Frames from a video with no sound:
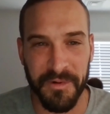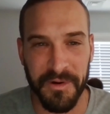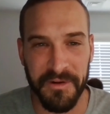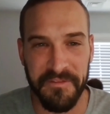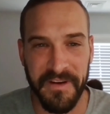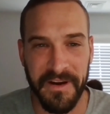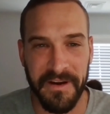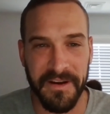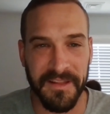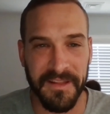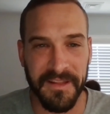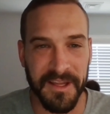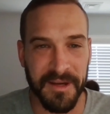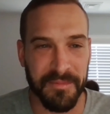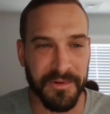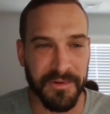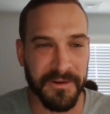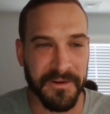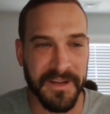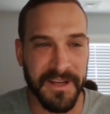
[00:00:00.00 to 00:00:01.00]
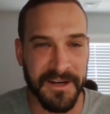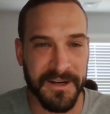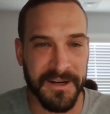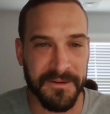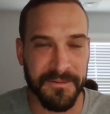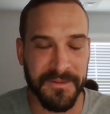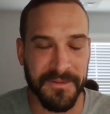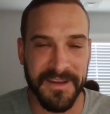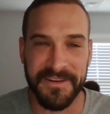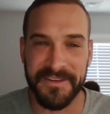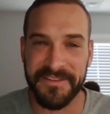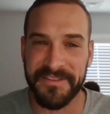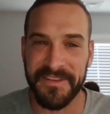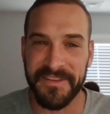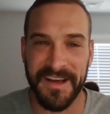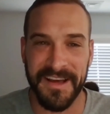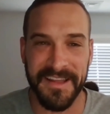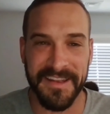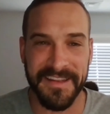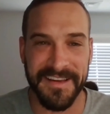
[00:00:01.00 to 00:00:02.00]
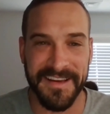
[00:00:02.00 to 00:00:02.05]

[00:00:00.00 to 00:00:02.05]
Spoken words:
we're very liberal here. There's not.